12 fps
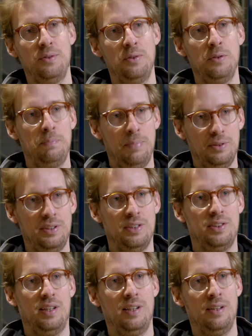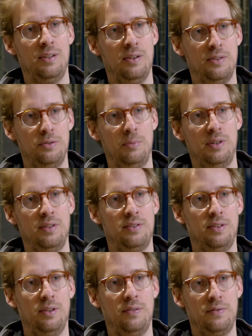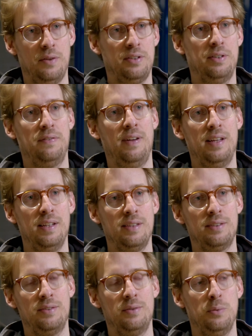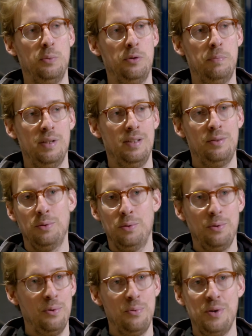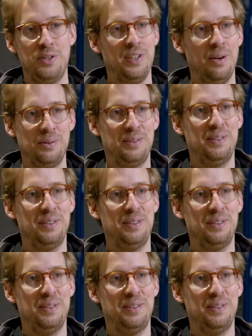to potential customers of Russell Finex would be to reach out